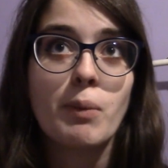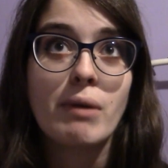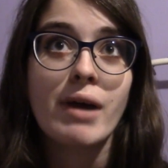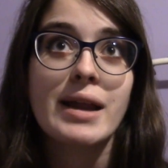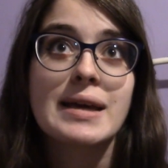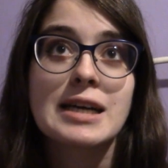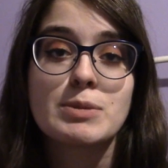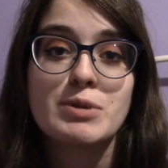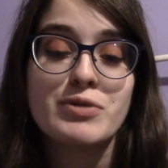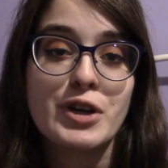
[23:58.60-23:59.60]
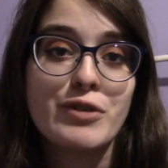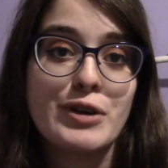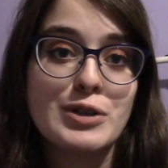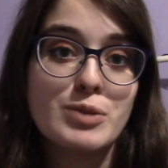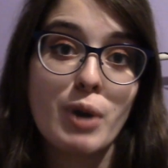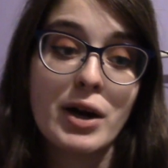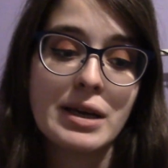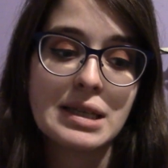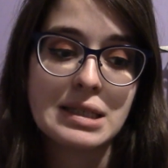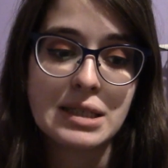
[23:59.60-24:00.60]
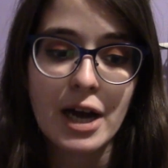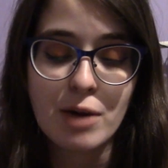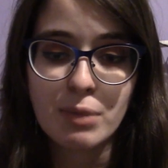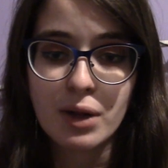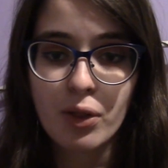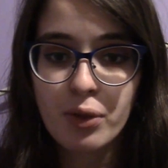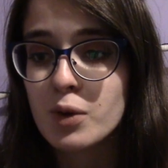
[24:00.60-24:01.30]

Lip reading: My writing has been very, very spotty this entire month,